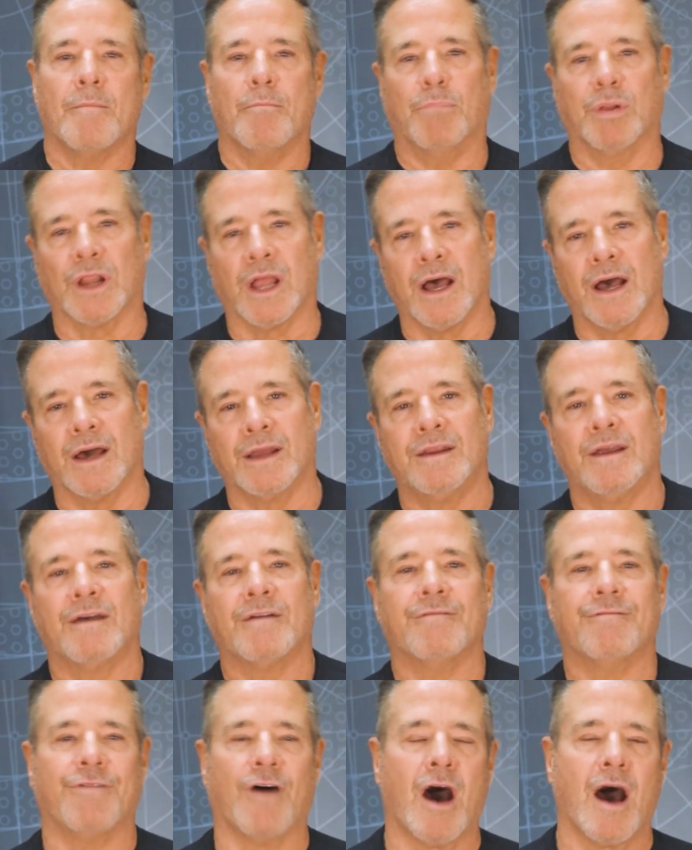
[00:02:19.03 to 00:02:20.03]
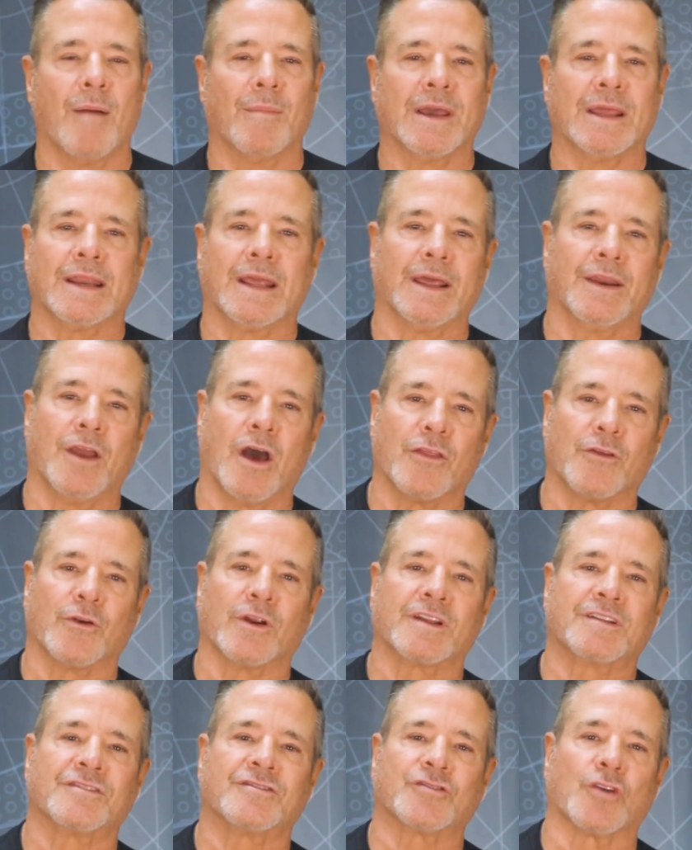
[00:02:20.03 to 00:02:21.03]
blood, vomit, and other
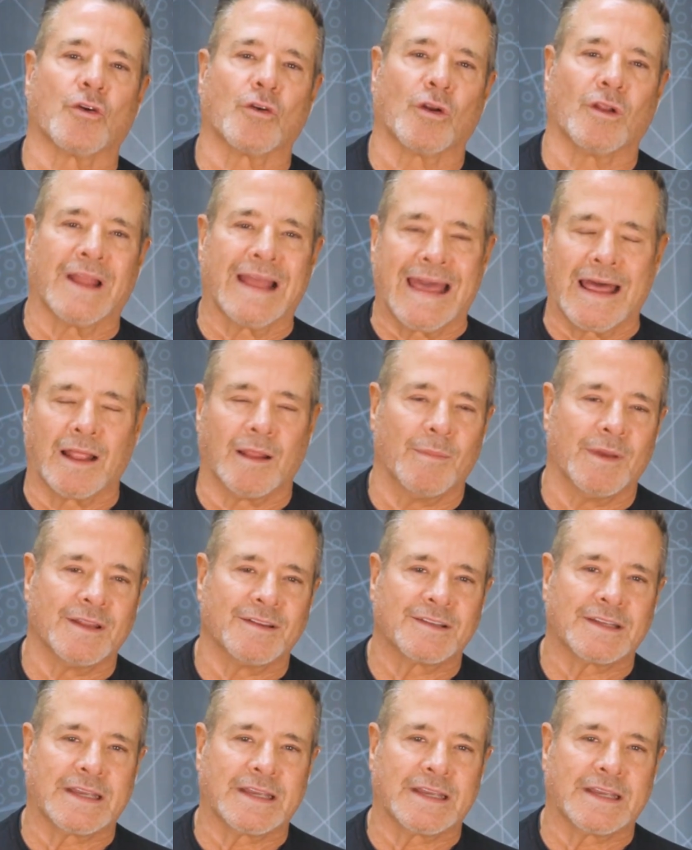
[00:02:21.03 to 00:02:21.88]
external elements